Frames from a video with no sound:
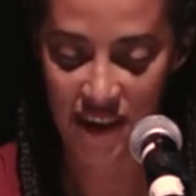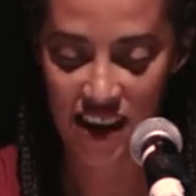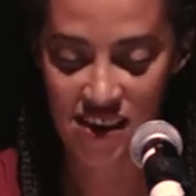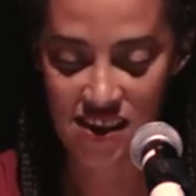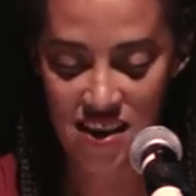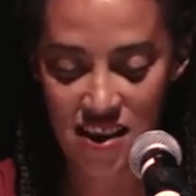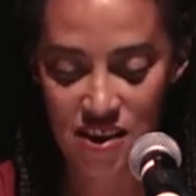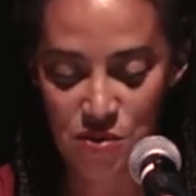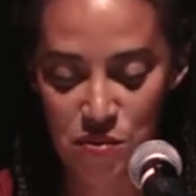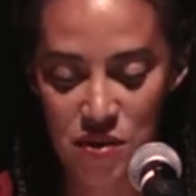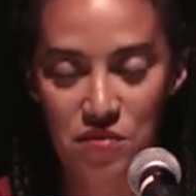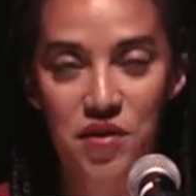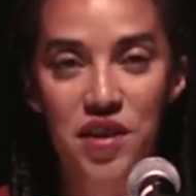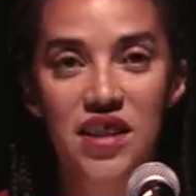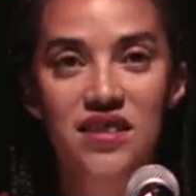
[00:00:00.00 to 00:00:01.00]
I start
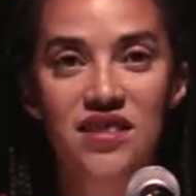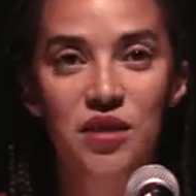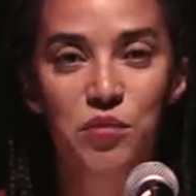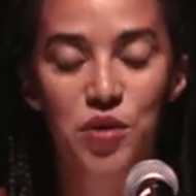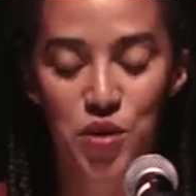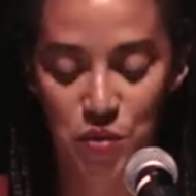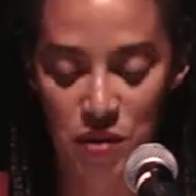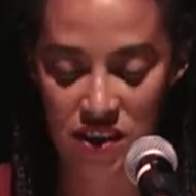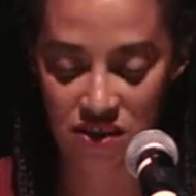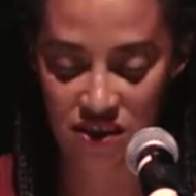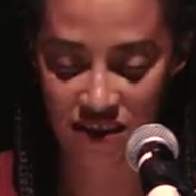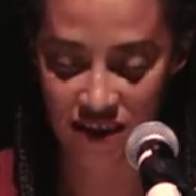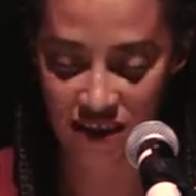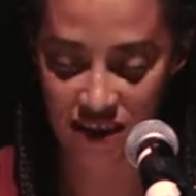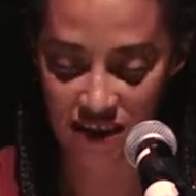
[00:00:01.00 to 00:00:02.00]
with very simple
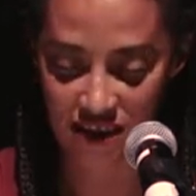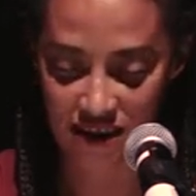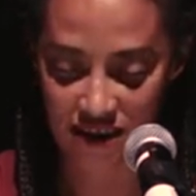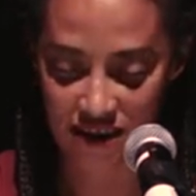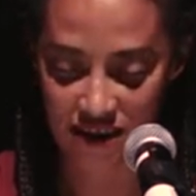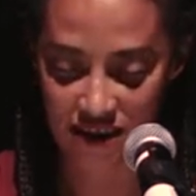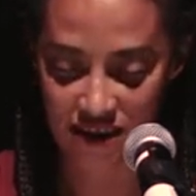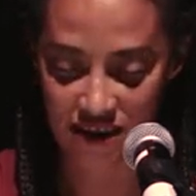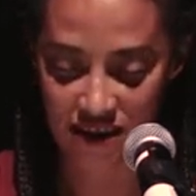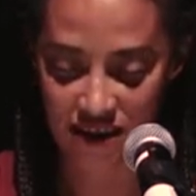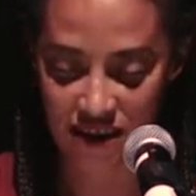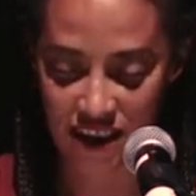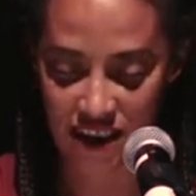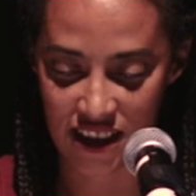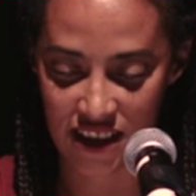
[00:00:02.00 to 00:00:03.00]
questions,
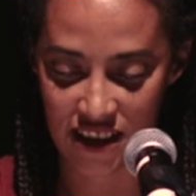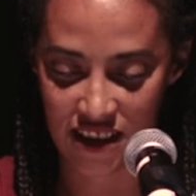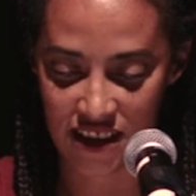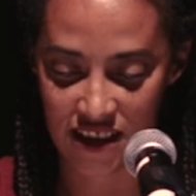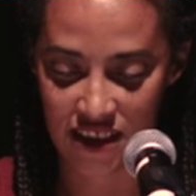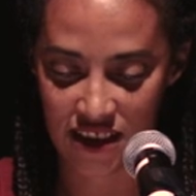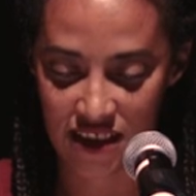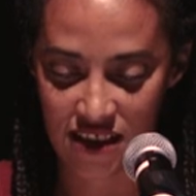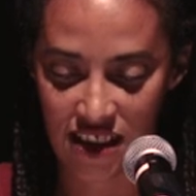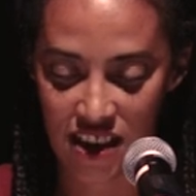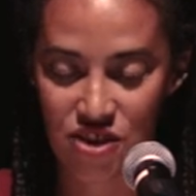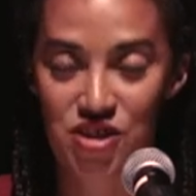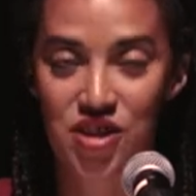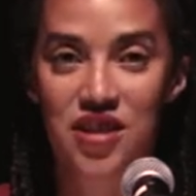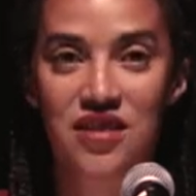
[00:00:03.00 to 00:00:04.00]

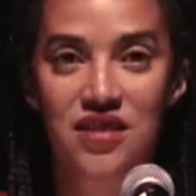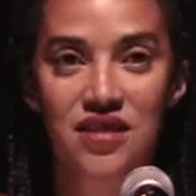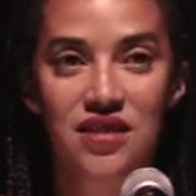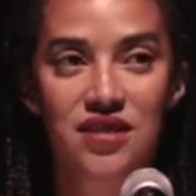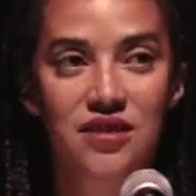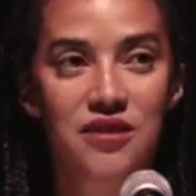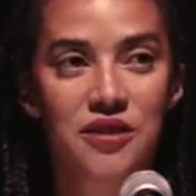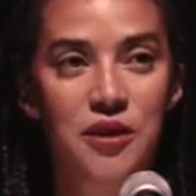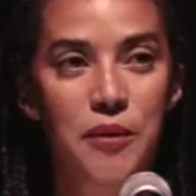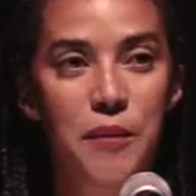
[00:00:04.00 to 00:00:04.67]
such as,